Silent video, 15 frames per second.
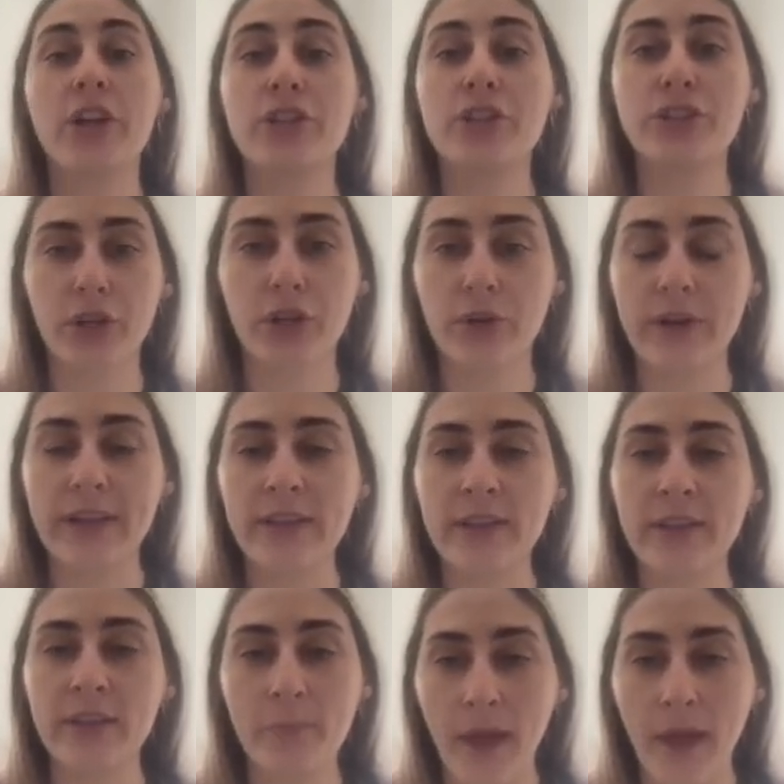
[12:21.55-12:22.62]
during
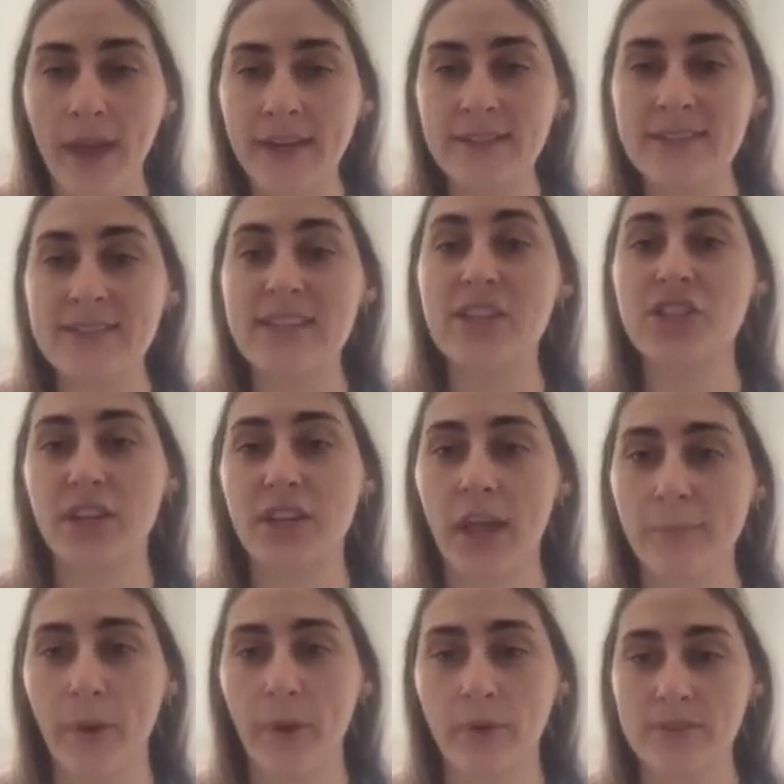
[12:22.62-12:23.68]
the buying decision and
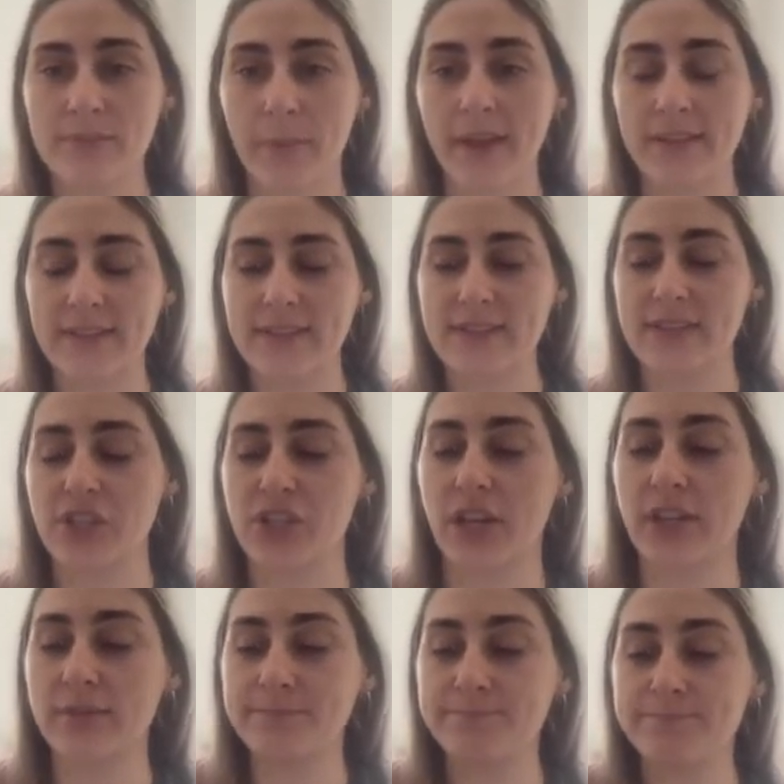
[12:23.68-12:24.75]
post buying decision.